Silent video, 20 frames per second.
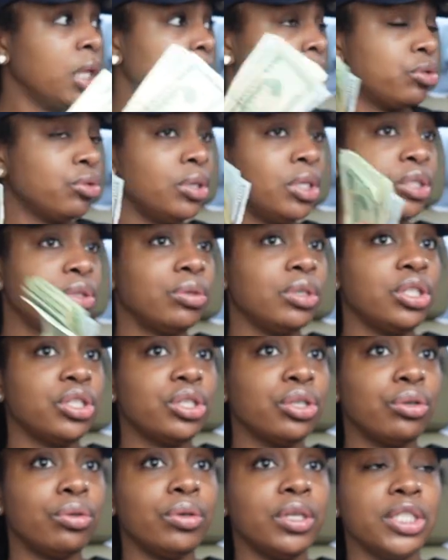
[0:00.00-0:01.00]

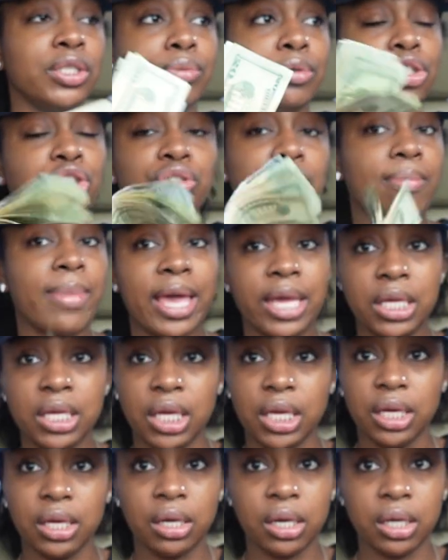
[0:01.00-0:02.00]
2022 is what you make
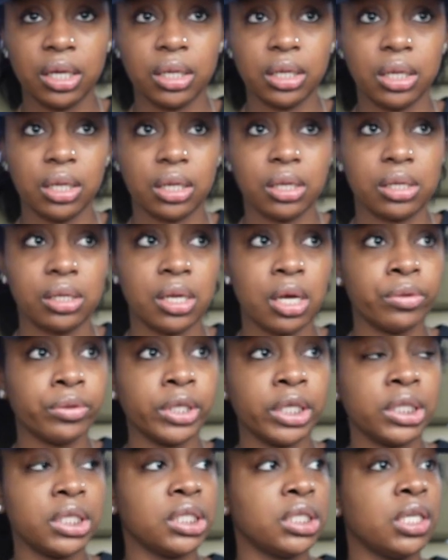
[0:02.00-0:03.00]
it. Don't
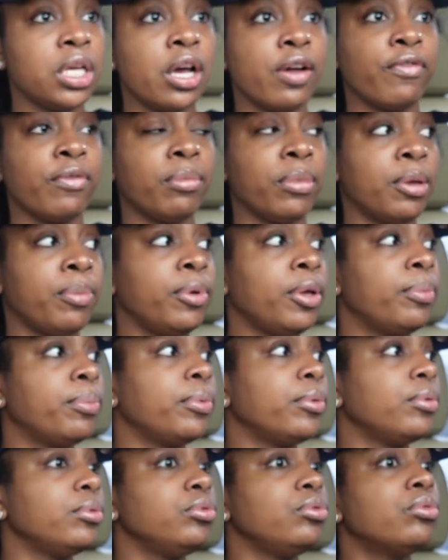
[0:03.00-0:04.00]
let this government
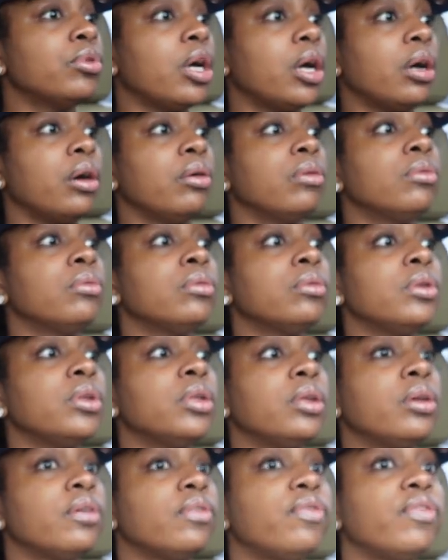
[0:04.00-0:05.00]
people, you know,
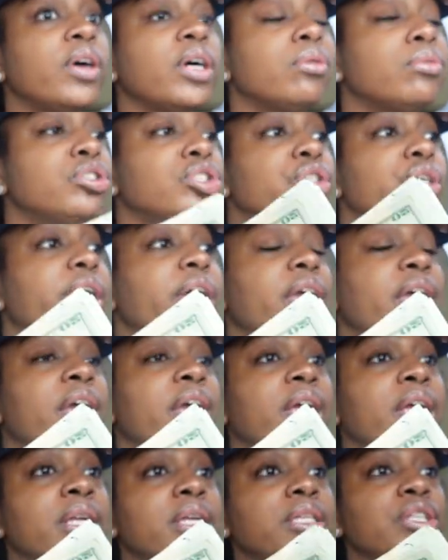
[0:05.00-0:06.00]
fuck with your
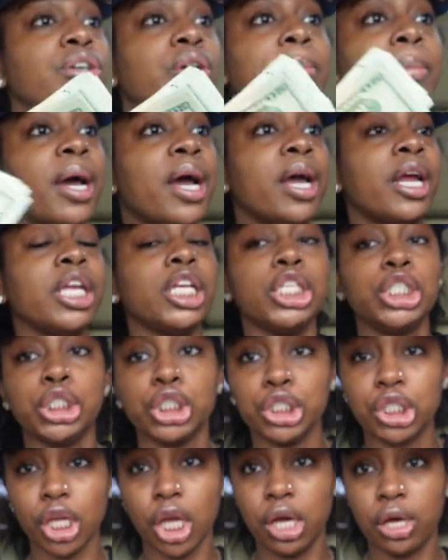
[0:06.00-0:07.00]
head, your mind, and
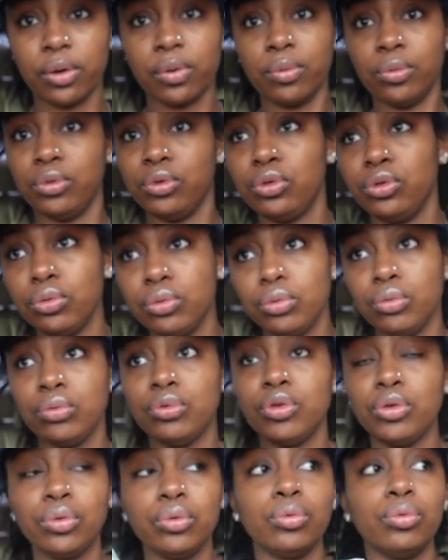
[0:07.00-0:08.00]
your soul. You
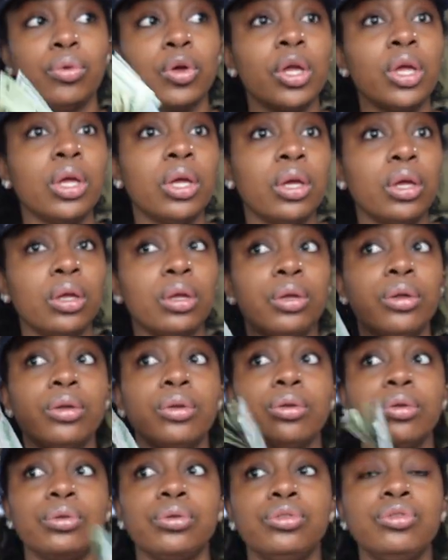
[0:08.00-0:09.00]
do.
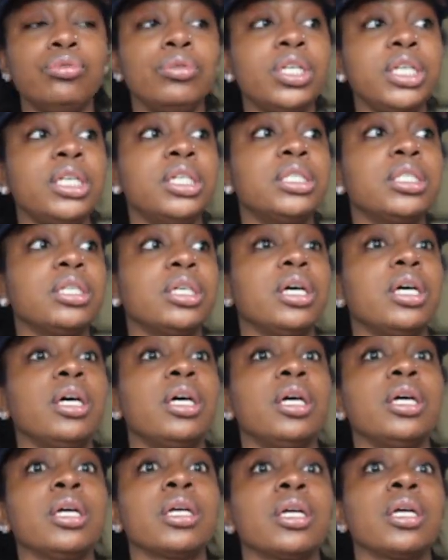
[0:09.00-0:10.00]
You need
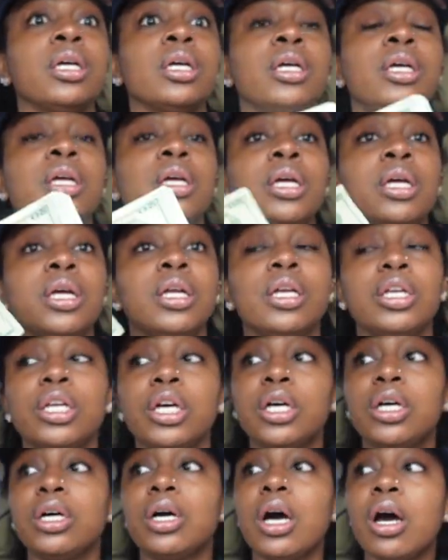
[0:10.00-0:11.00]
to.
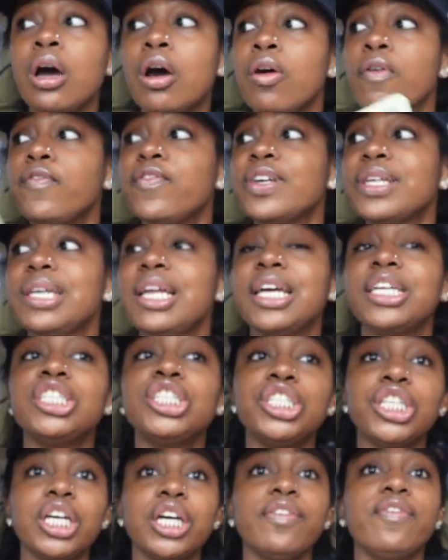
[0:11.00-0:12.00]
The goal for
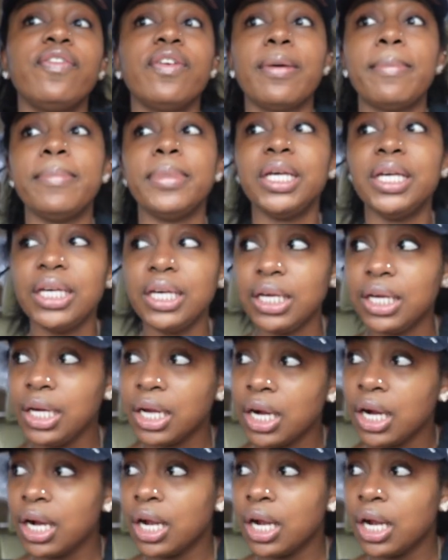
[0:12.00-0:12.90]
next year for me,